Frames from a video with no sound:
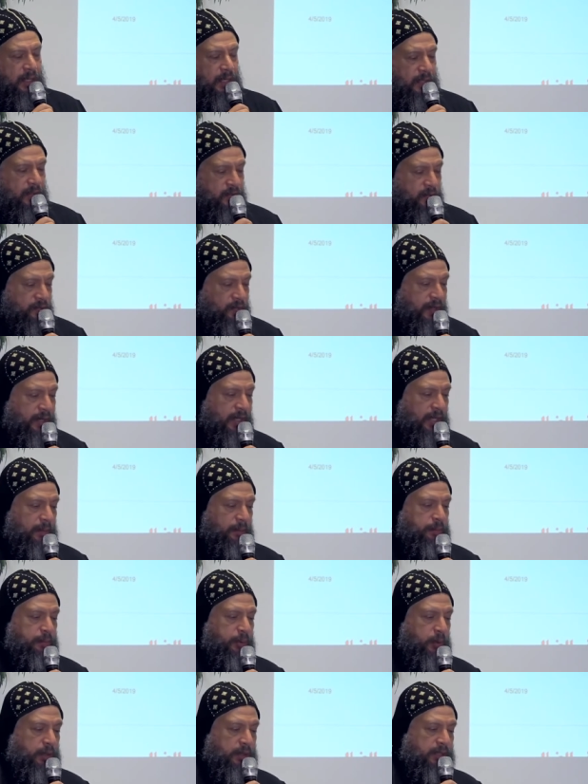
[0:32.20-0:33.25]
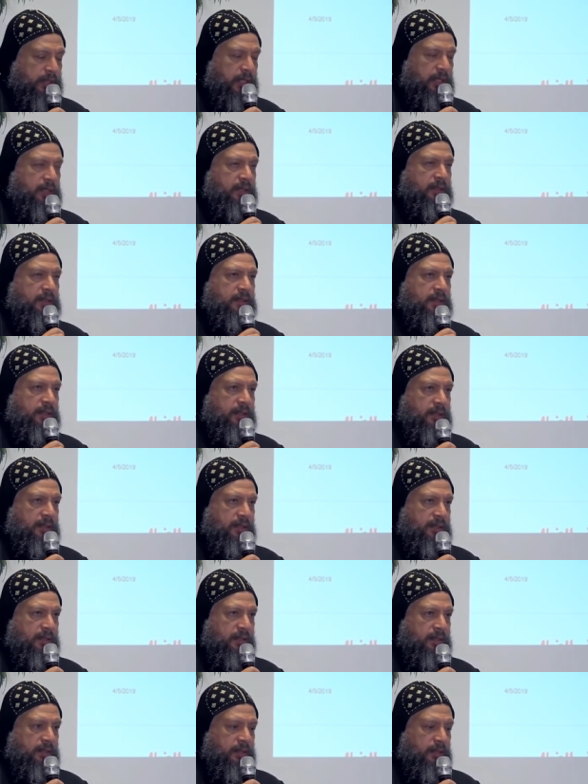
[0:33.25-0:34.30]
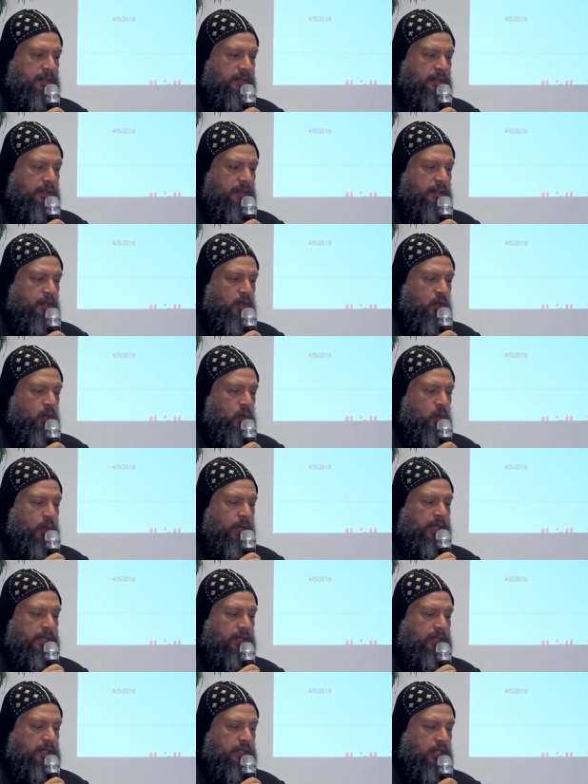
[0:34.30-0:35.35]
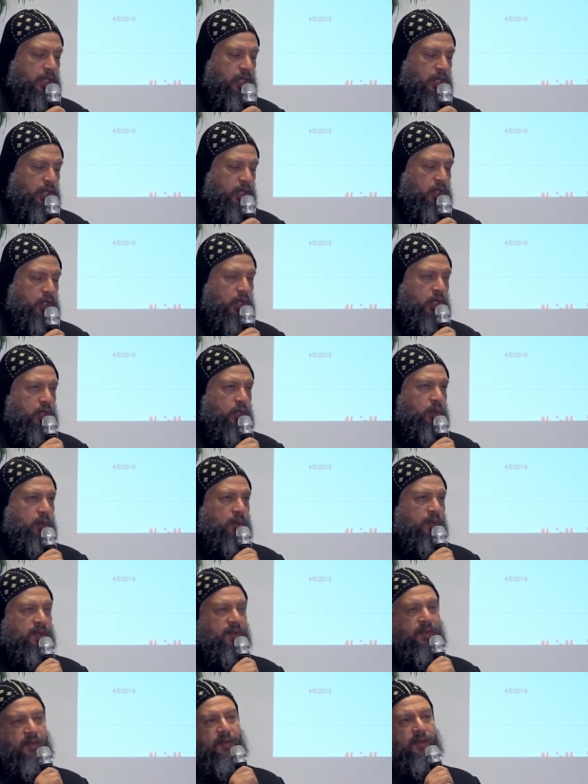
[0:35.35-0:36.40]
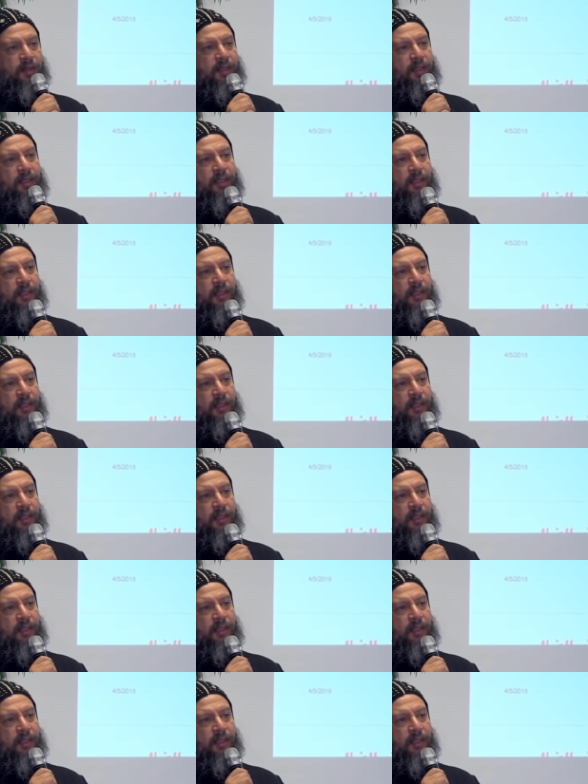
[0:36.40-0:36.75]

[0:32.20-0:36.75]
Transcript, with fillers: is very important when you use